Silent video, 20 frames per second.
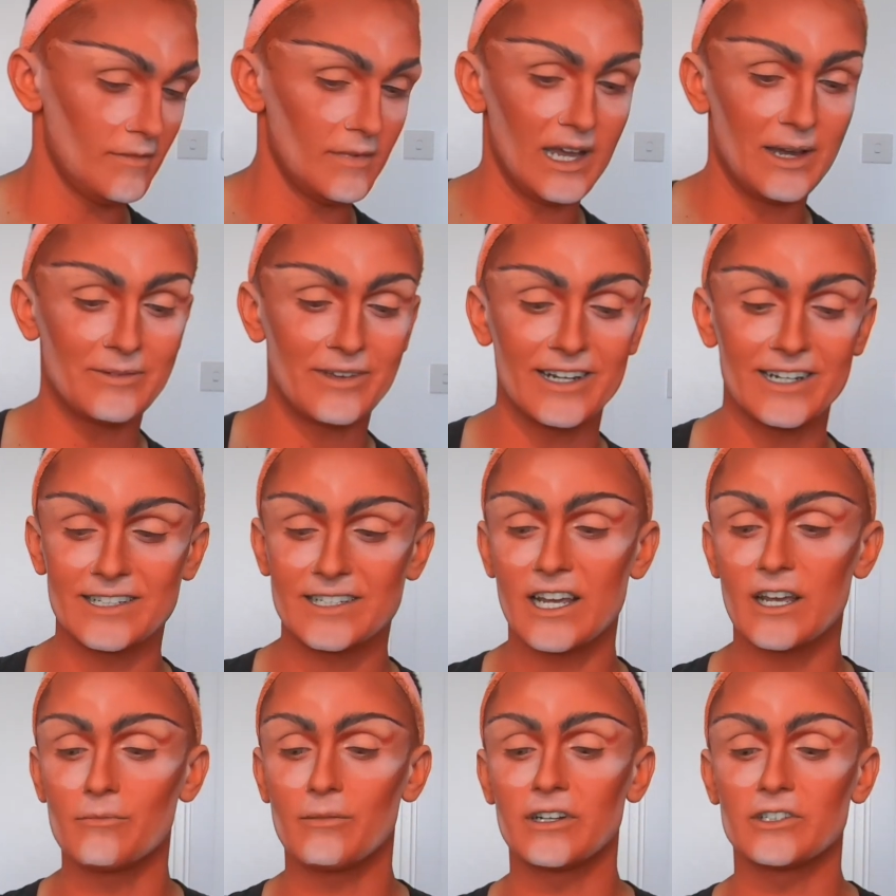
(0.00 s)
I'm gonna
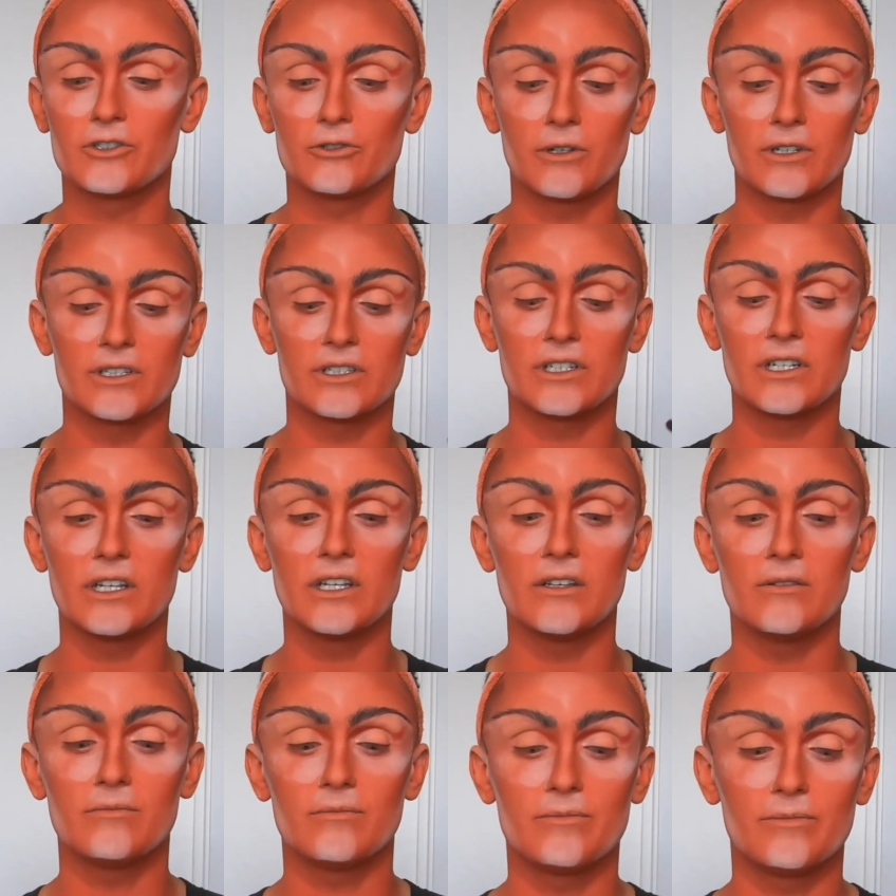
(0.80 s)
take my
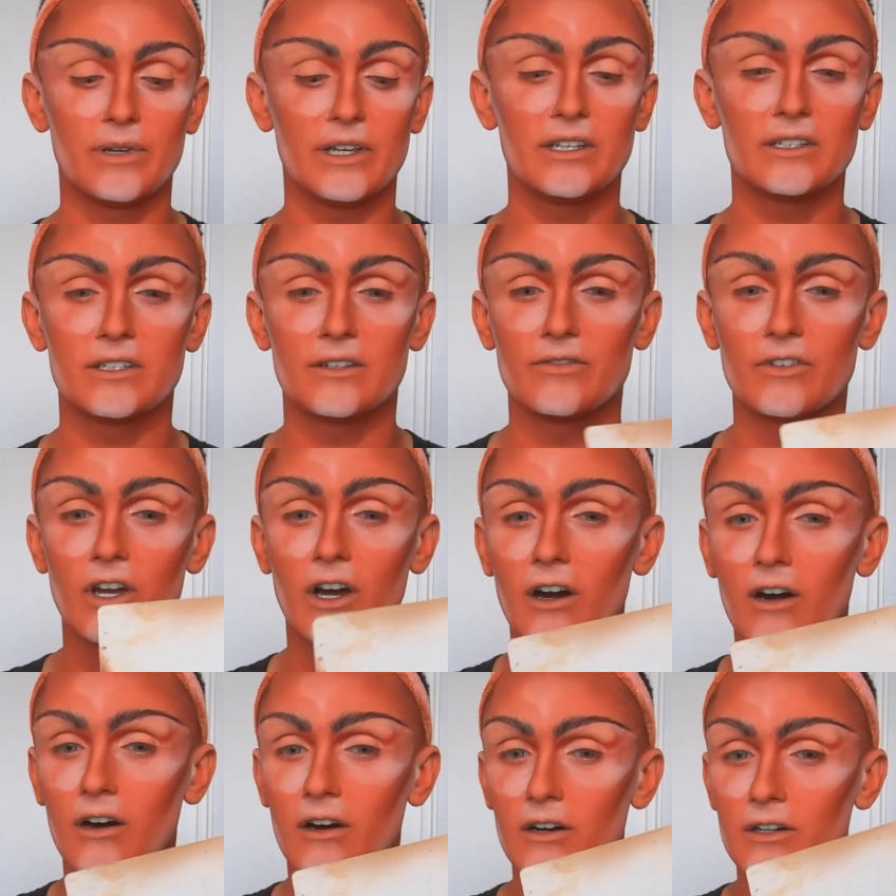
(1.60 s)
trusty piece of
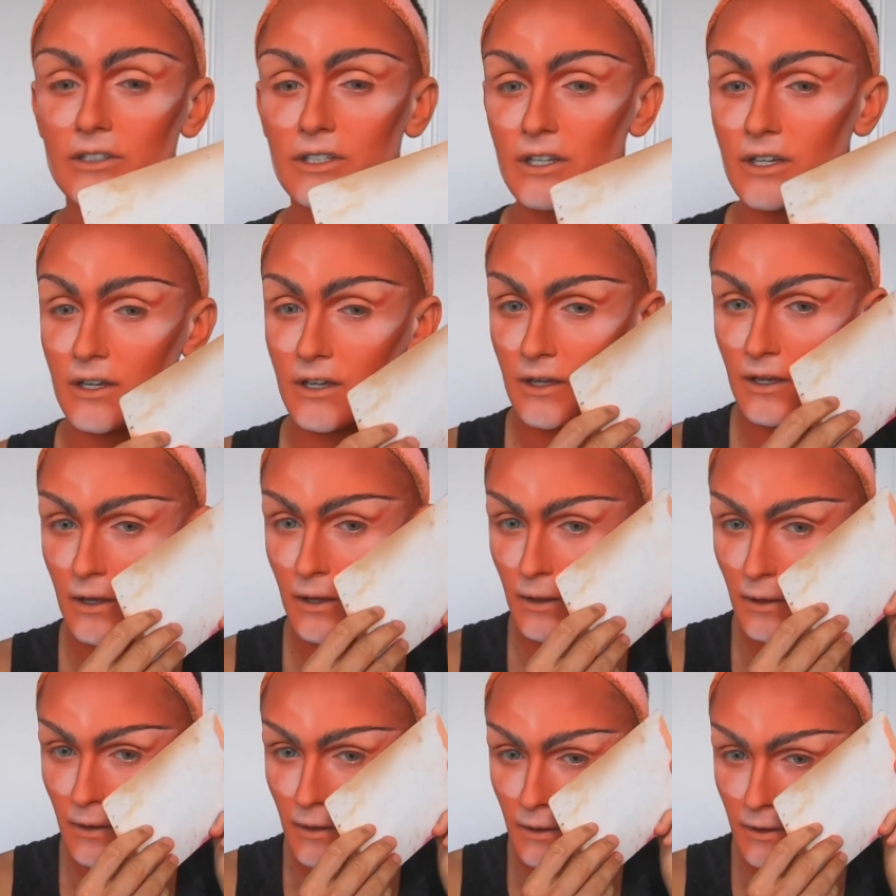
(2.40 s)
card,
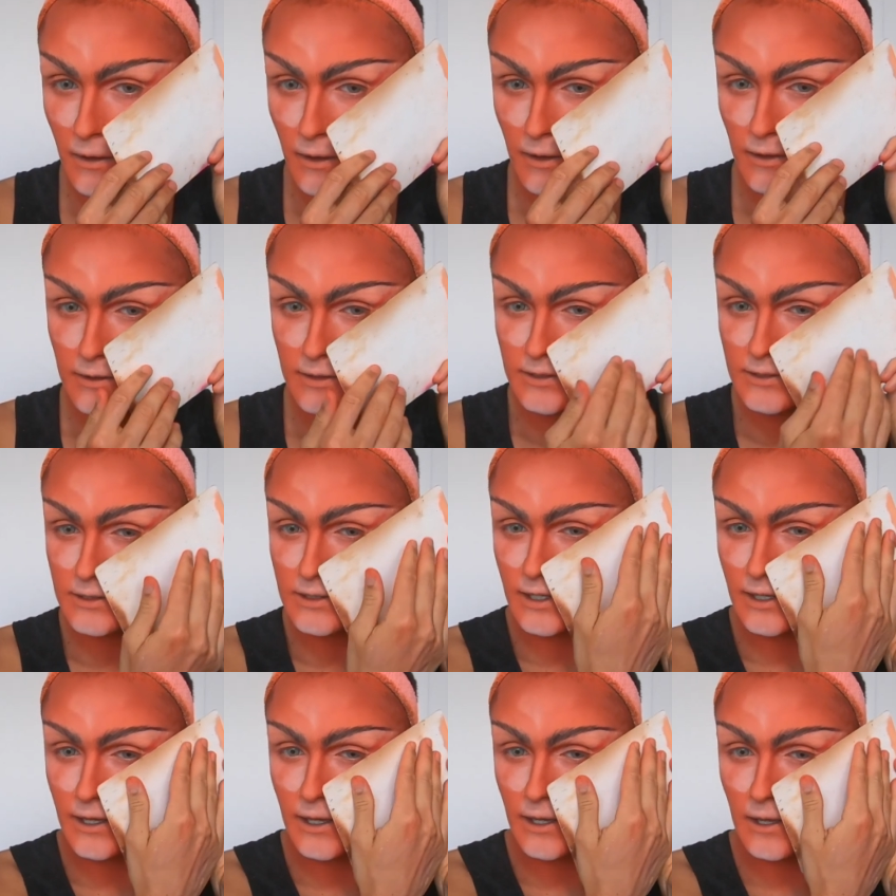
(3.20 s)
stick it